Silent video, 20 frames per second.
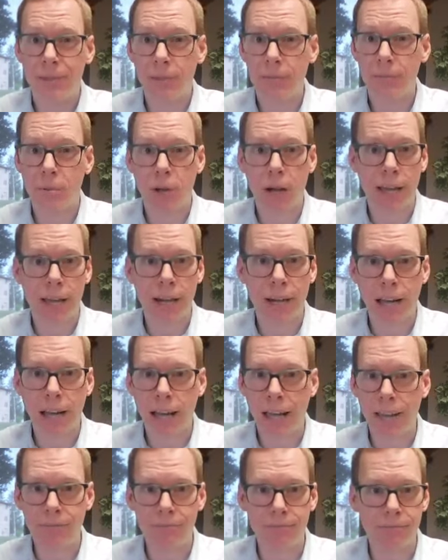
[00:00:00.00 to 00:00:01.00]
Brian and
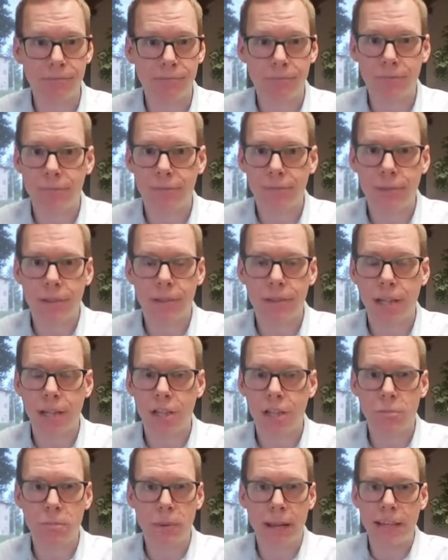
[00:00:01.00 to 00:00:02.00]
I
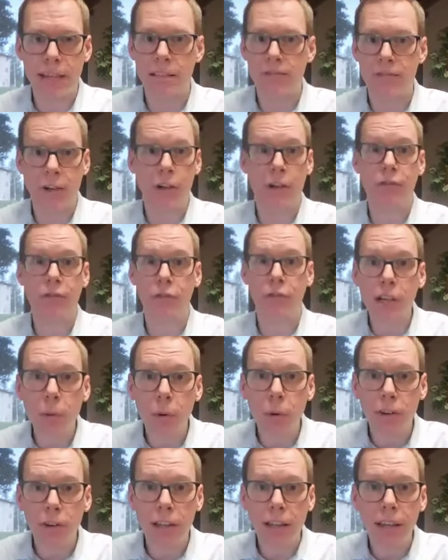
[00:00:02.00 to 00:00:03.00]
touch base very
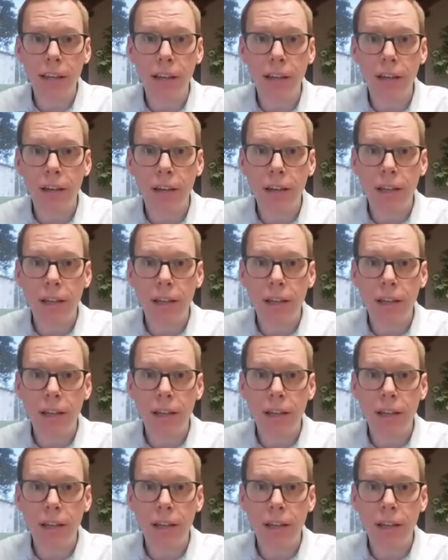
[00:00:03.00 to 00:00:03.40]
frequently,